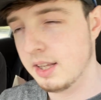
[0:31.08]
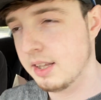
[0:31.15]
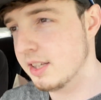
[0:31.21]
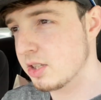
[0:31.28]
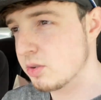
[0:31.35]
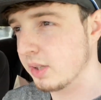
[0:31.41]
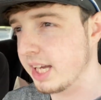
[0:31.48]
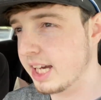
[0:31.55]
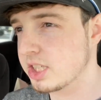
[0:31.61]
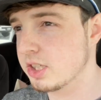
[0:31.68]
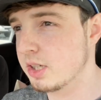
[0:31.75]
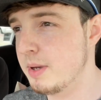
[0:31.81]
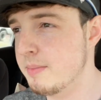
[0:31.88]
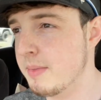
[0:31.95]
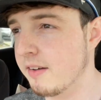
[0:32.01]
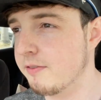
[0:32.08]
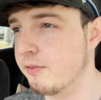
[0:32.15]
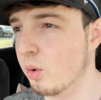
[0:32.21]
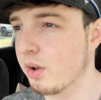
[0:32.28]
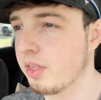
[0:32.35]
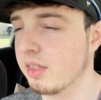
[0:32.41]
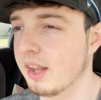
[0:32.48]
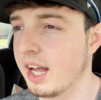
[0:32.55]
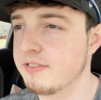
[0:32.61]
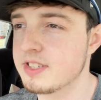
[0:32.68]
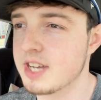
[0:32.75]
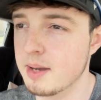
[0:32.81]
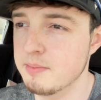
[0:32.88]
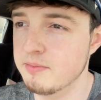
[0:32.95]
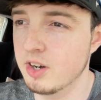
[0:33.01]
This will actually be my fourth
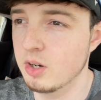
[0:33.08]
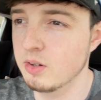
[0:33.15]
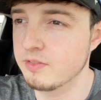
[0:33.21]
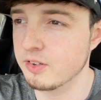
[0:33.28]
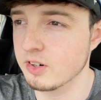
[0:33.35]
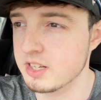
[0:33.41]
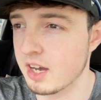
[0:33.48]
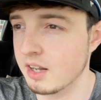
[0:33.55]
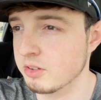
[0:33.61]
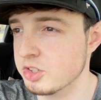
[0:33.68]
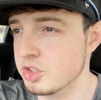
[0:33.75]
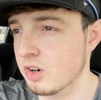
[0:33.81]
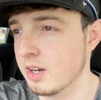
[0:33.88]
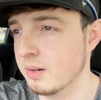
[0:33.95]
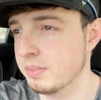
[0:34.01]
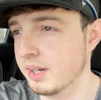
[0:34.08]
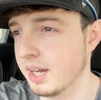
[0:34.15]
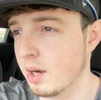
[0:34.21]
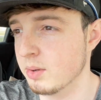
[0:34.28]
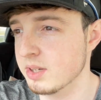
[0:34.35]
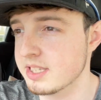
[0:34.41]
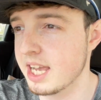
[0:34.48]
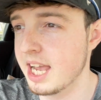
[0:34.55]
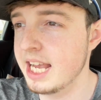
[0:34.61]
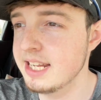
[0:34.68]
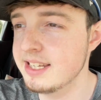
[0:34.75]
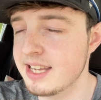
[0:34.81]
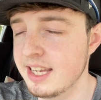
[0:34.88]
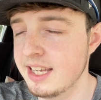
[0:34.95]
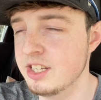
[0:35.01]
lifetime vote for Donald Trump. I was
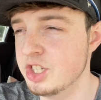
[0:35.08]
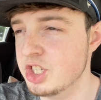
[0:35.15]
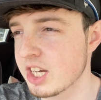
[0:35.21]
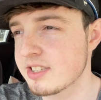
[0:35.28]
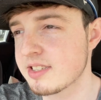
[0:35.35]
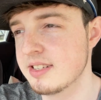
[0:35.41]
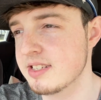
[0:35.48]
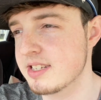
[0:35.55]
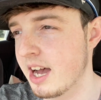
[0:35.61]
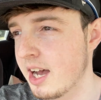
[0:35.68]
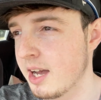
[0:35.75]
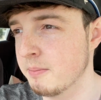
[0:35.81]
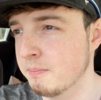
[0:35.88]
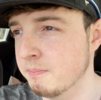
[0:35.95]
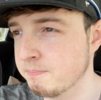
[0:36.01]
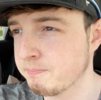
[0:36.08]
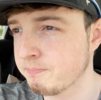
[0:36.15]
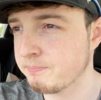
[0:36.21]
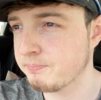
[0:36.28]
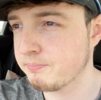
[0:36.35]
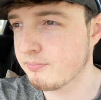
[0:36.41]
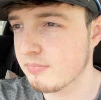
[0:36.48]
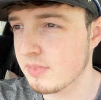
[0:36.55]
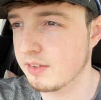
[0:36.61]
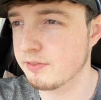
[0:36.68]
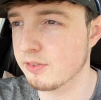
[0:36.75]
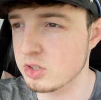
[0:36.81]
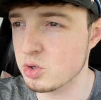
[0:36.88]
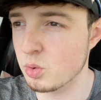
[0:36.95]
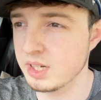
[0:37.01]
18 just in time
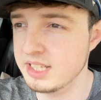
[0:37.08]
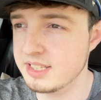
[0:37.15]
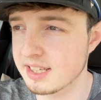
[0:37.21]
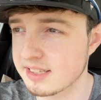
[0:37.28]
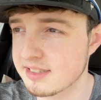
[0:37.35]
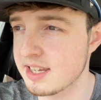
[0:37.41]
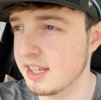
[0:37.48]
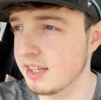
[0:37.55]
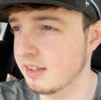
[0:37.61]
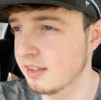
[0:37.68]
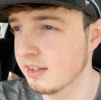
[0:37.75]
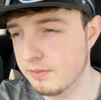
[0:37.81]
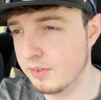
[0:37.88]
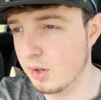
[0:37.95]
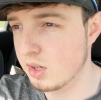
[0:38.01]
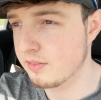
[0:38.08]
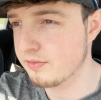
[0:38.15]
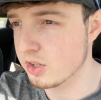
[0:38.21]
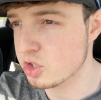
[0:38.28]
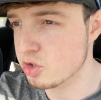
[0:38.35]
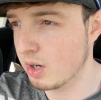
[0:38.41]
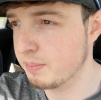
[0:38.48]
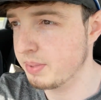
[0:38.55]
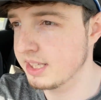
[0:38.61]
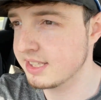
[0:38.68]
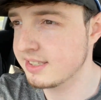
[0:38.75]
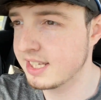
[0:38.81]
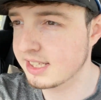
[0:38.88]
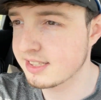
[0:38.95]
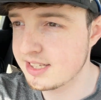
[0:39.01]
for 2016. Voted for Trump in the
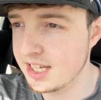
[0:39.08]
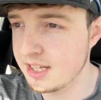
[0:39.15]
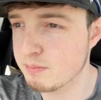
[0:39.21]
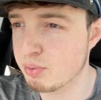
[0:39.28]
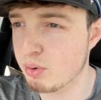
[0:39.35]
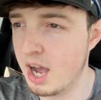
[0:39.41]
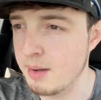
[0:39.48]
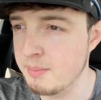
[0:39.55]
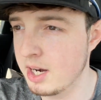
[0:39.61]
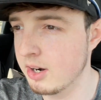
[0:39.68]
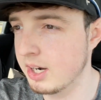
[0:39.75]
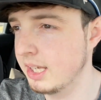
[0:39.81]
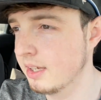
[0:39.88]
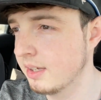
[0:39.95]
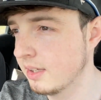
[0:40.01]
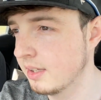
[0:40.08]
16 primary,